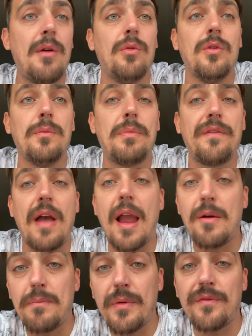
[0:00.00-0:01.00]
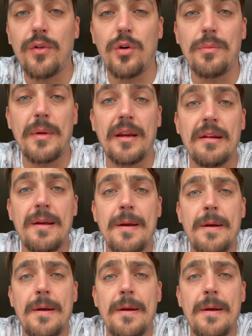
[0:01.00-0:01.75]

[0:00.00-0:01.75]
or outperforming